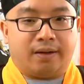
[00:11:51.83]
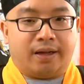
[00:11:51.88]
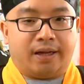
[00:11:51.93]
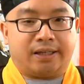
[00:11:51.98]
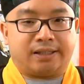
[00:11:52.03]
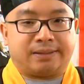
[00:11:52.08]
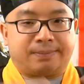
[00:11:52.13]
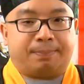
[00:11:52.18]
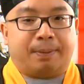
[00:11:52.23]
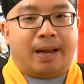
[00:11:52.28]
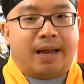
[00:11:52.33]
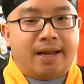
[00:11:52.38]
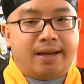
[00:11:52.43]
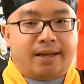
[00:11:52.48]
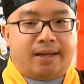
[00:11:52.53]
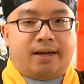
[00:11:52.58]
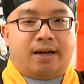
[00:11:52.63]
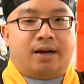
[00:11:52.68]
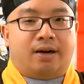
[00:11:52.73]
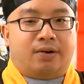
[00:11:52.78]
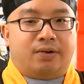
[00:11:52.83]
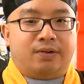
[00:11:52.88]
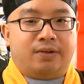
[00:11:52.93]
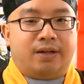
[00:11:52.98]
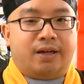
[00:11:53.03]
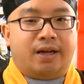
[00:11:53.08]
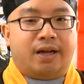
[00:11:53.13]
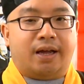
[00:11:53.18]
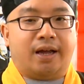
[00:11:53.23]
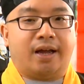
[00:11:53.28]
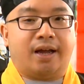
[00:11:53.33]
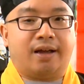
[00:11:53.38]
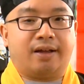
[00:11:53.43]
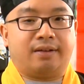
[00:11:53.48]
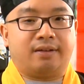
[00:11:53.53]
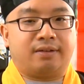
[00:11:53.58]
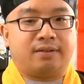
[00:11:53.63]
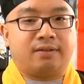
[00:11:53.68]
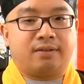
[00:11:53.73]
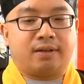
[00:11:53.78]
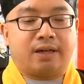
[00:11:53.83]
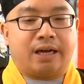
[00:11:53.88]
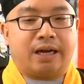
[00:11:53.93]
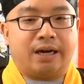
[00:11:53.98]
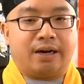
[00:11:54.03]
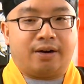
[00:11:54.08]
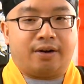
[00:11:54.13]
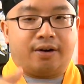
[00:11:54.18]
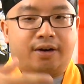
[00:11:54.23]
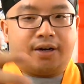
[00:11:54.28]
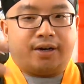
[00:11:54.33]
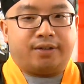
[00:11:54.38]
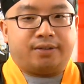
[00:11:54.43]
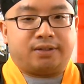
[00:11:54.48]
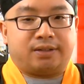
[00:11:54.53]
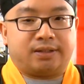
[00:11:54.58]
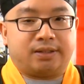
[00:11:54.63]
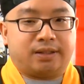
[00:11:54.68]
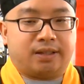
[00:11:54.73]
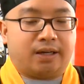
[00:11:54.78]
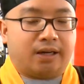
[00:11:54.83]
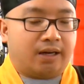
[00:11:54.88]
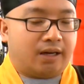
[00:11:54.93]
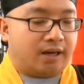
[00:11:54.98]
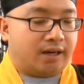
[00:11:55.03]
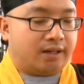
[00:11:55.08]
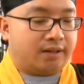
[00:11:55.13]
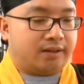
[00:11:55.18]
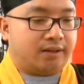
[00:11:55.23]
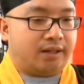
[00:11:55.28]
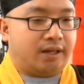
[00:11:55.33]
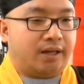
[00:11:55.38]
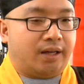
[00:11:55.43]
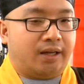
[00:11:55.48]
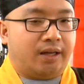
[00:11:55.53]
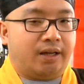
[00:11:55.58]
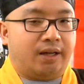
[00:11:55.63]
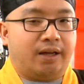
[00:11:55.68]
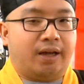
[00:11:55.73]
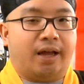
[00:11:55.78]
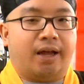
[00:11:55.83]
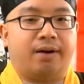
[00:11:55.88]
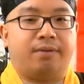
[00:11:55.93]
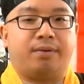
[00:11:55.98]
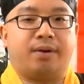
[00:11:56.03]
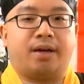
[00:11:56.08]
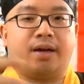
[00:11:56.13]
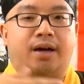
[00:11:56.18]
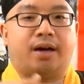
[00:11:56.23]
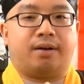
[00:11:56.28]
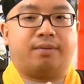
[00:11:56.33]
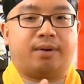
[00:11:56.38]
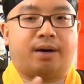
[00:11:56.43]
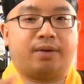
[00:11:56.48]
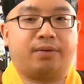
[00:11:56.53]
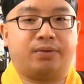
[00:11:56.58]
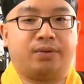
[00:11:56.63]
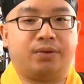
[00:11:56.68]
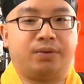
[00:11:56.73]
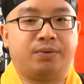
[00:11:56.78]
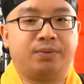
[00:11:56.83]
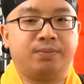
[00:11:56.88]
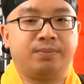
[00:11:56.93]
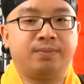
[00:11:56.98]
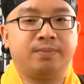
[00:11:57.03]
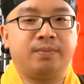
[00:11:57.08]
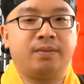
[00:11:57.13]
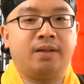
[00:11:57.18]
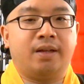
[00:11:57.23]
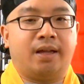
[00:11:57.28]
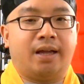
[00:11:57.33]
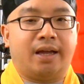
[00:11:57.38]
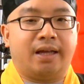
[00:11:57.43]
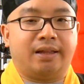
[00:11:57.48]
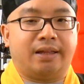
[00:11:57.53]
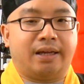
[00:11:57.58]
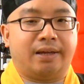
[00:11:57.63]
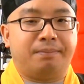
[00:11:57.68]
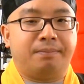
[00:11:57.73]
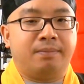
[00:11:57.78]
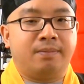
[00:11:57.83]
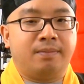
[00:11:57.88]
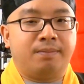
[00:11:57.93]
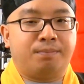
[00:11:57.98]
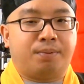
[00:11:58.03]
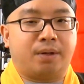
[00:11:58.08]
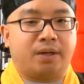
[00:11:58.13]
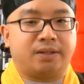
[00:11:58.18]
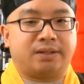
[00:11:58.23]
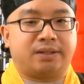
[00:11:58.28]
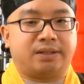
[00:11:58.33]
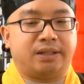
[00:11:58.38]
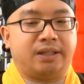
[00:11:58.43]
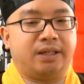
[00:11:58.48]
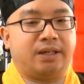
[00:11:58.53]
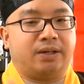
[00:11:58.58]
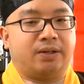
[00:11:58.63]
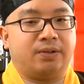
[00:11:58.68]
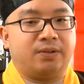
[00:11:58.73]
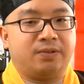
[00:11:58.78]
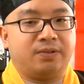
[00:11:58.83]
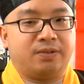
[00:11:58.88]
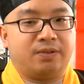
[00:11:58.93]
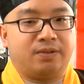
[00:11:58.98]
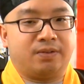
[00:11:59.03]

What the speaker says: expand it out and clears the area around you and then put a seal